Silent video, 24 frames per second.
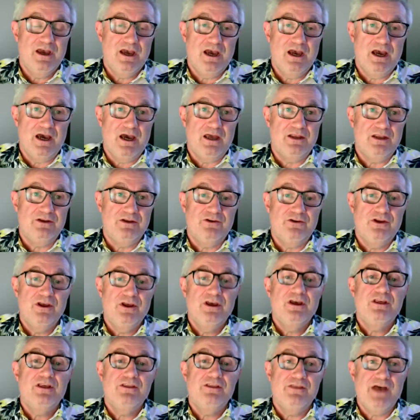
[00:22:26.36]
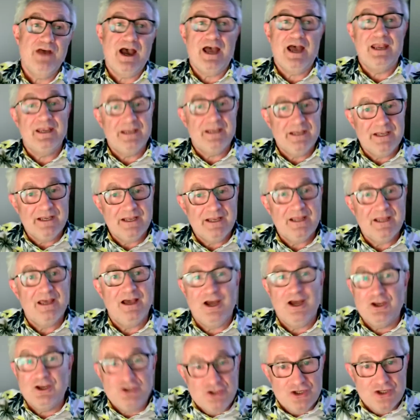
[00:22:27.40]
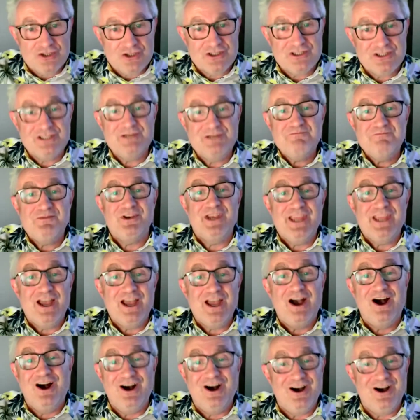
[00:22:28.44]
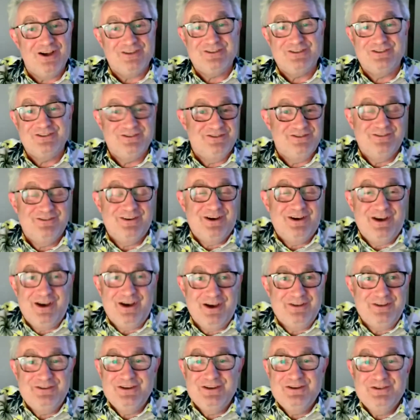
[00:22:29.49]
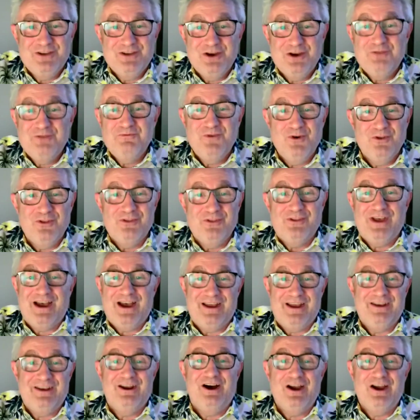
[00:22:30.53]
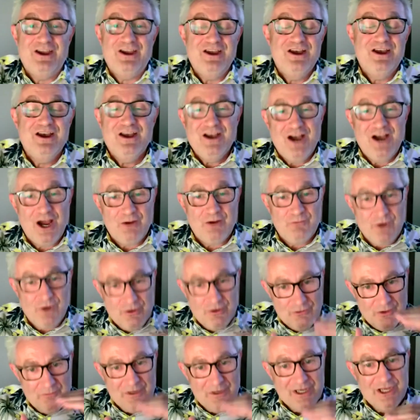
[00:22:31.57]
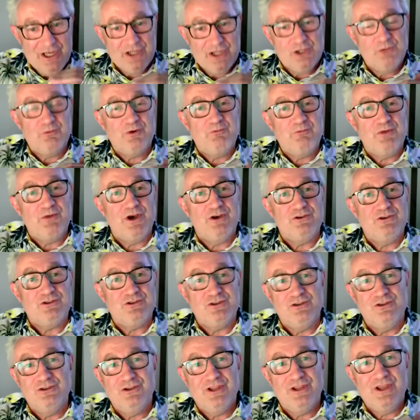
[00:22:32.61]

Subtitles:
And that I just simply asked. I did no more than that. I wrote them a little proposal.